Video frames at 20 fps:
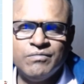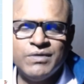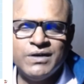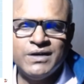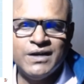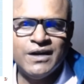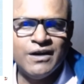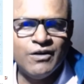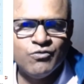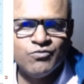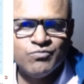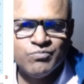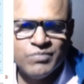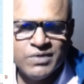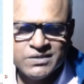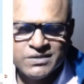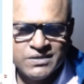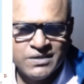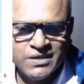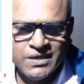But how
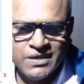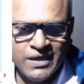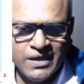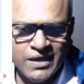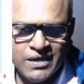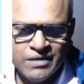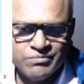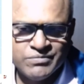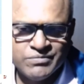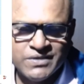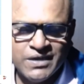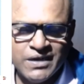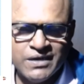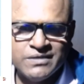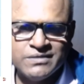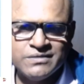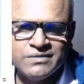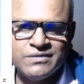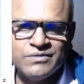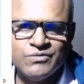much they help,
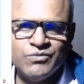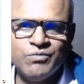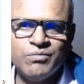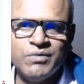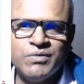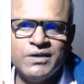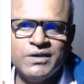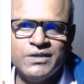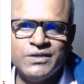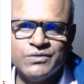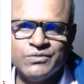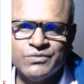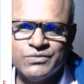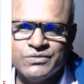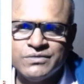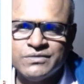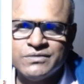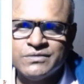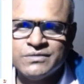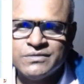that nobody
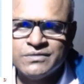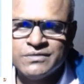knows.